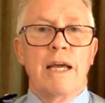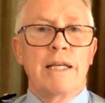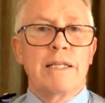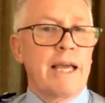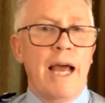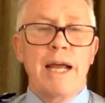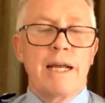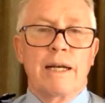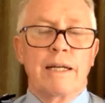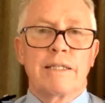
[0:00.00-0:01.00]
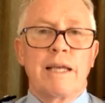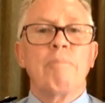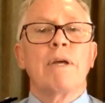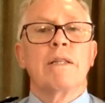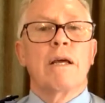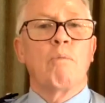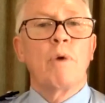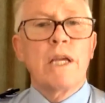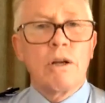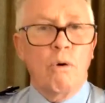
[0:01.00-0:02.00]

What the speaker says: is again something that we can